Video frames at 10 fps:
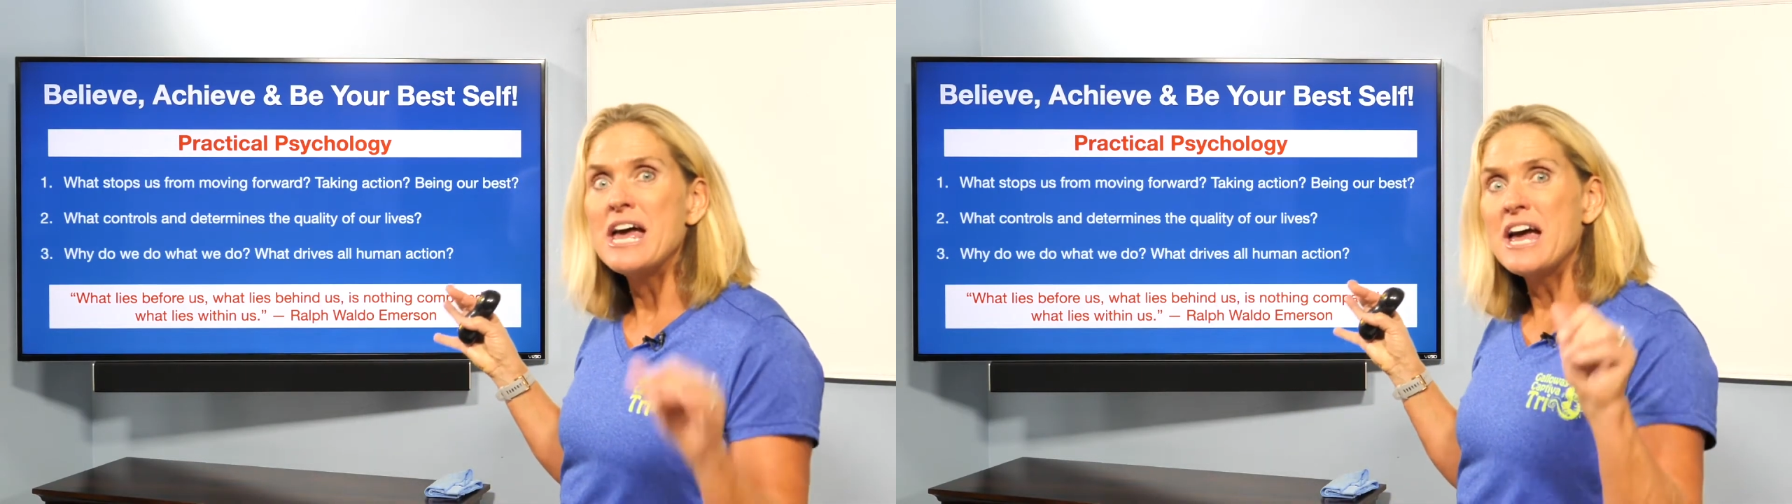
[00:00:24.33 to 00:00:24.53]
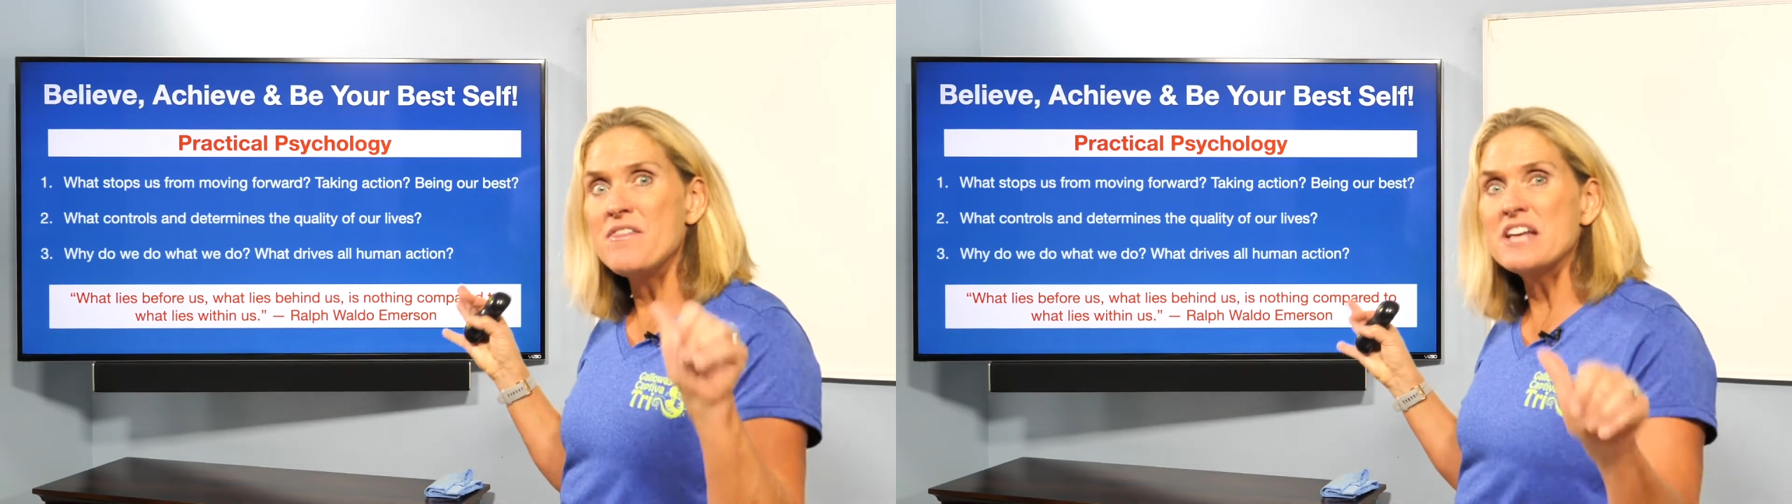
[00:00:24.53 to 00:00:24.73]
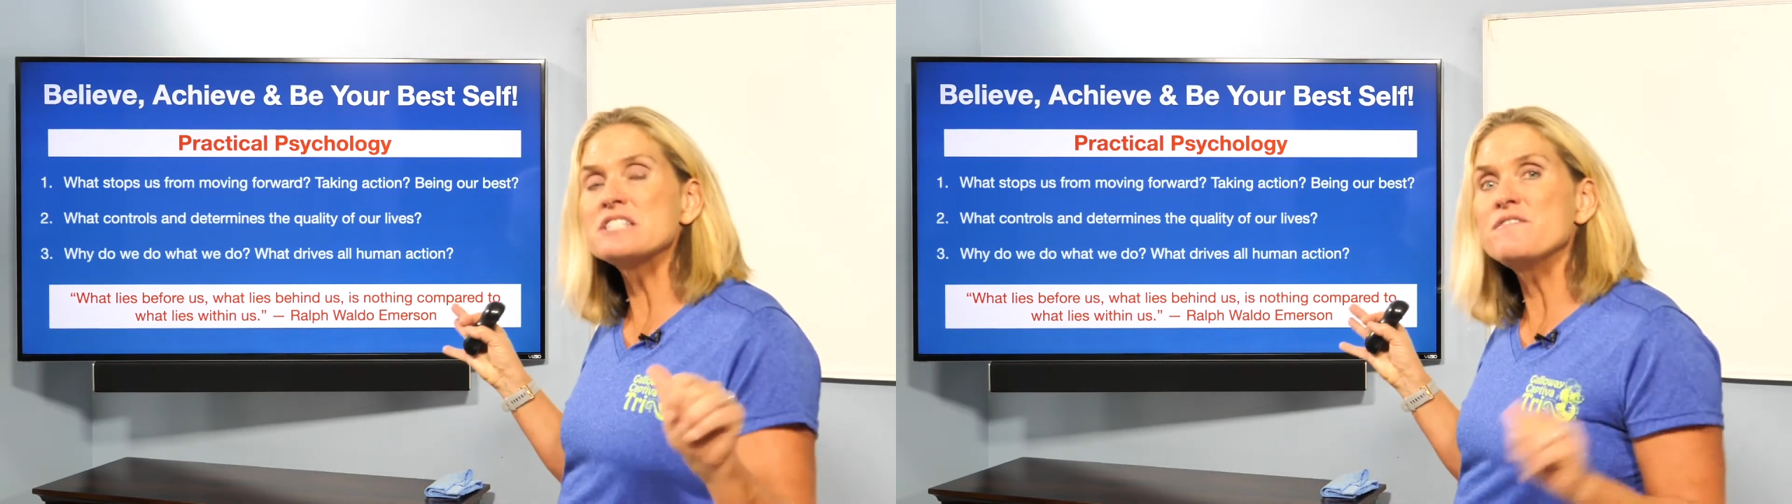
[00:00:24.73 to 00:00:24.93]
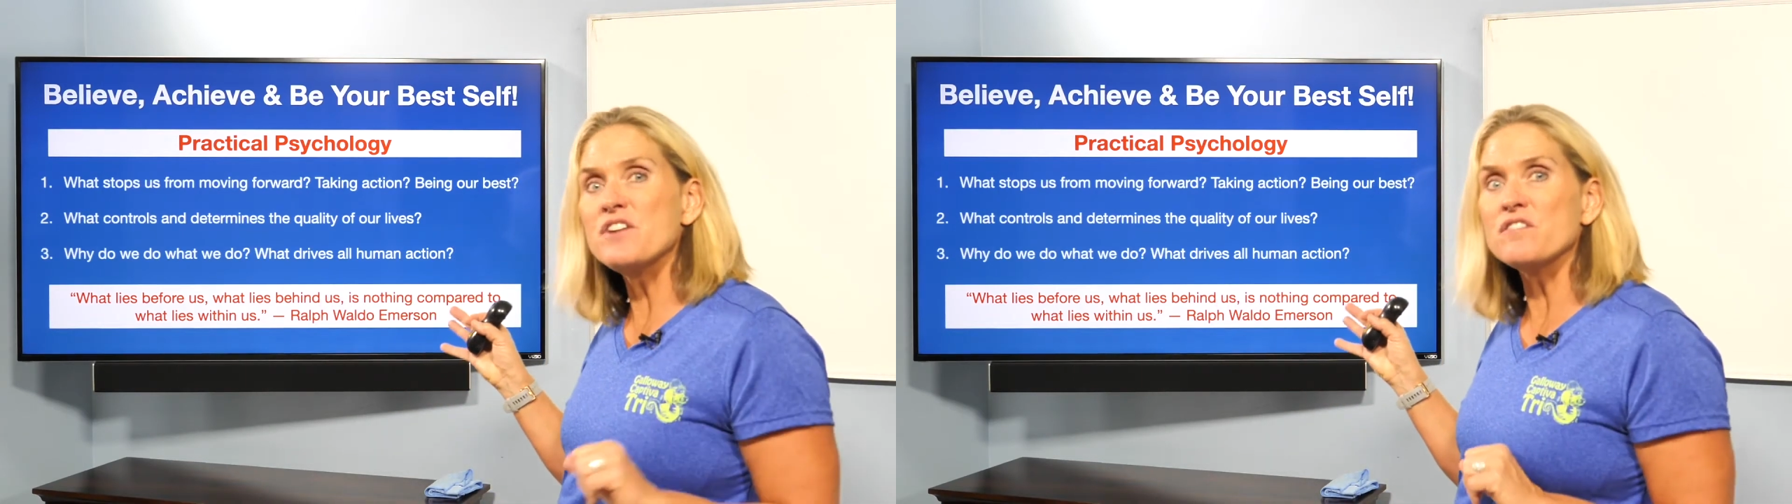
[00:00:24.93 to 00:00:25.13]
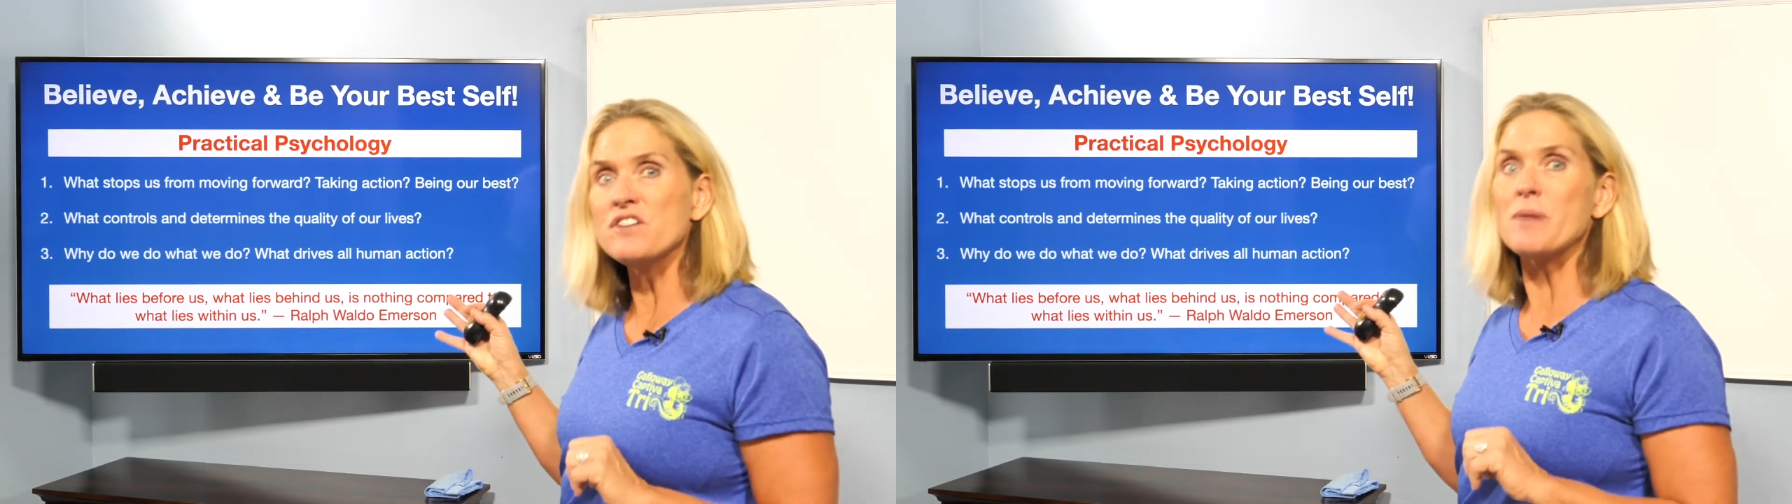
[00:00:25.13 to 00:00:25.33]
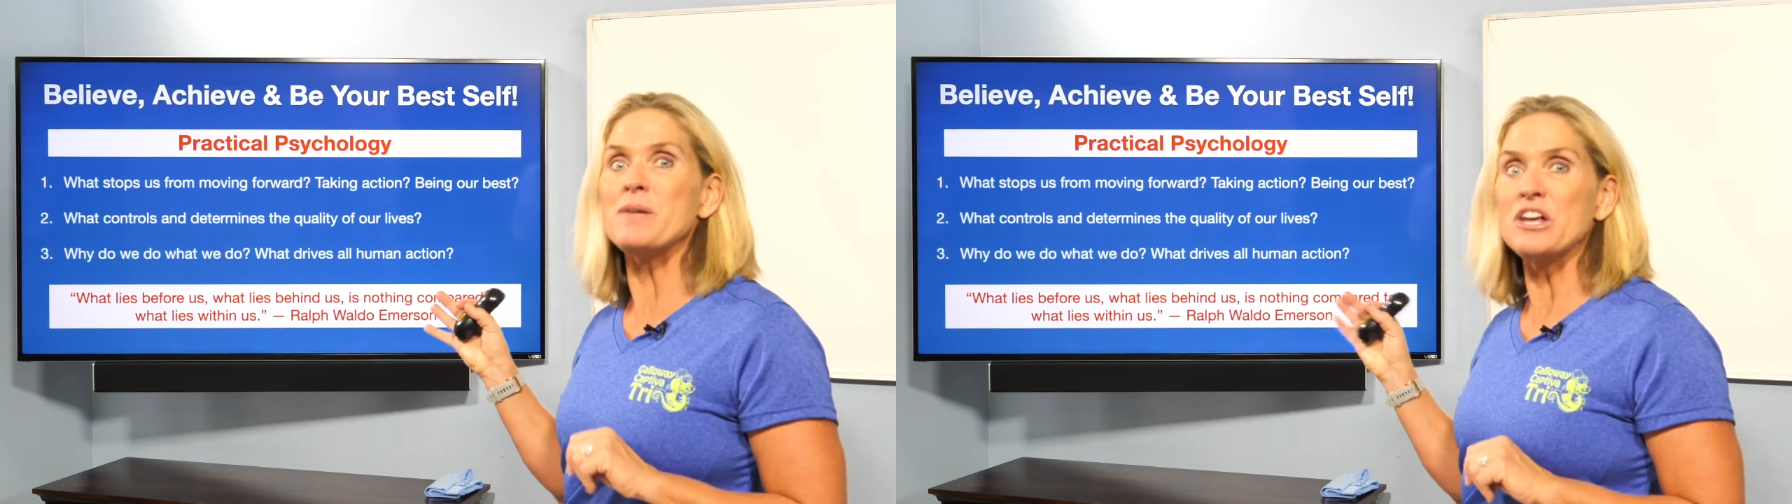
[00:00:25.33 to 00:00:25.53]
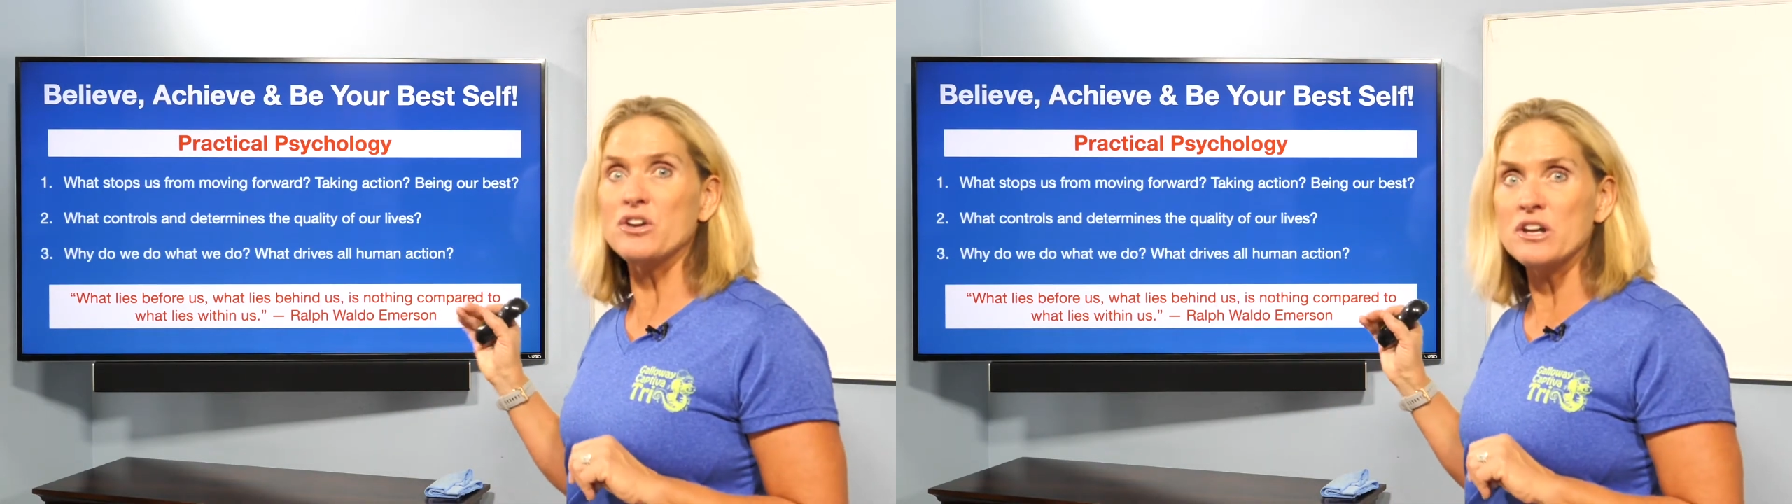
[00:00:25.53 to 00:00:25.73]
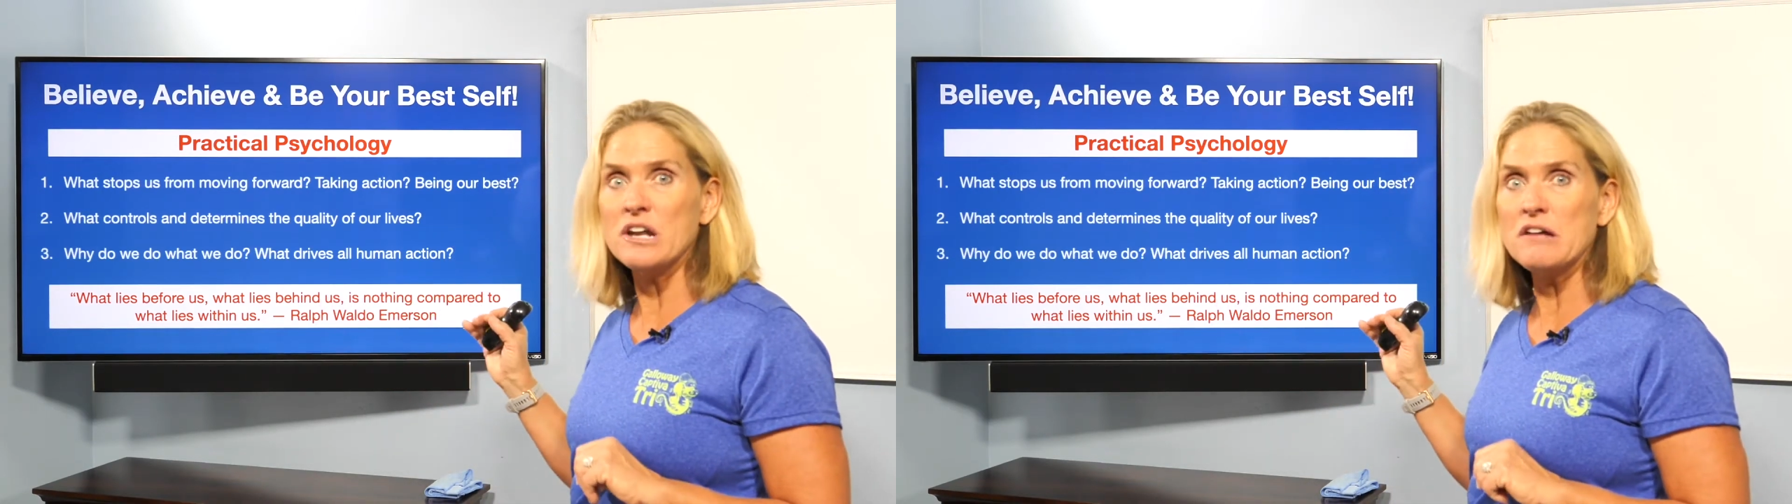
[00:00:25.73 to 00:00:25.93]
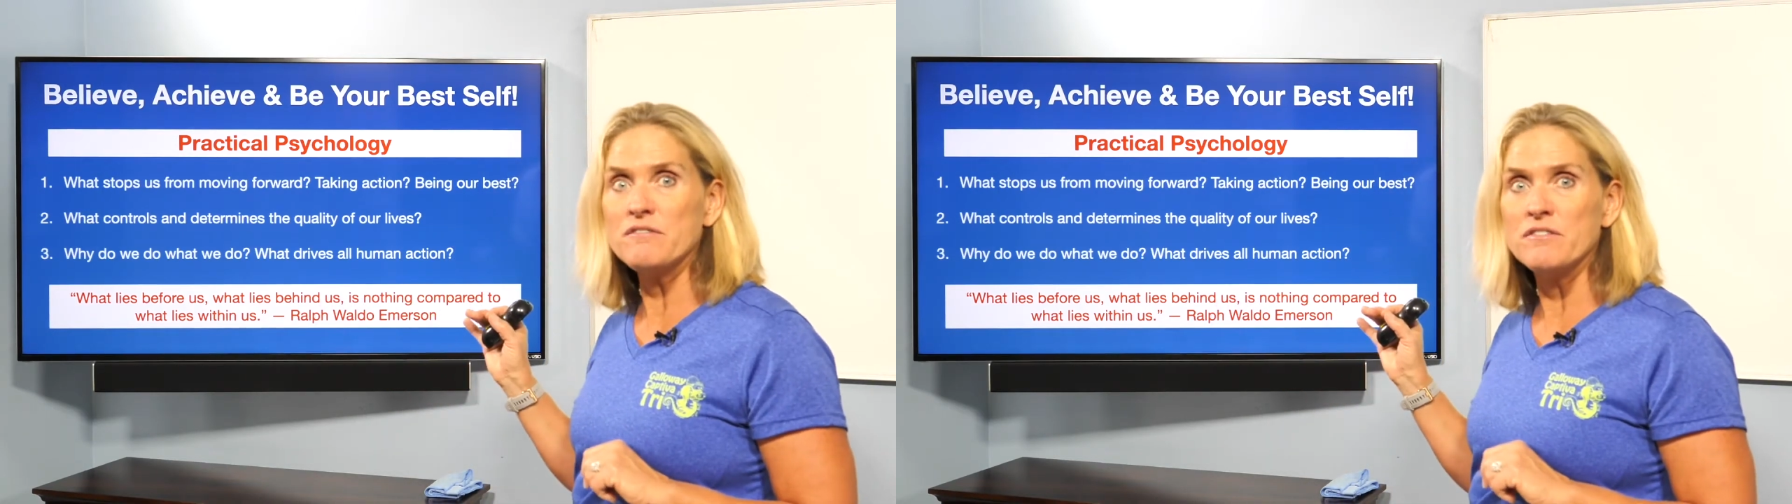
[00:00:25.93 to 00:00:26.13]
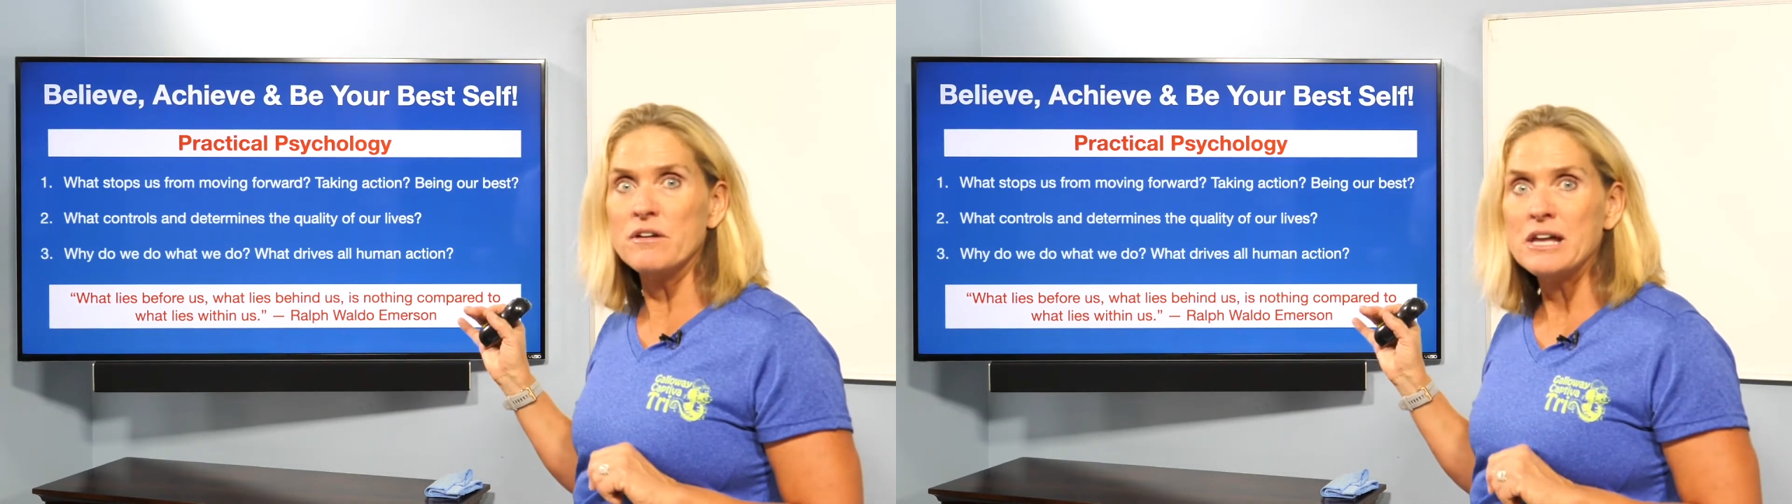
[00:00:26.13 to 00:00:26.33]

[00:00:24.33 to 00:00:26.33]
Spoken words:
and that's the fear of not being good enough.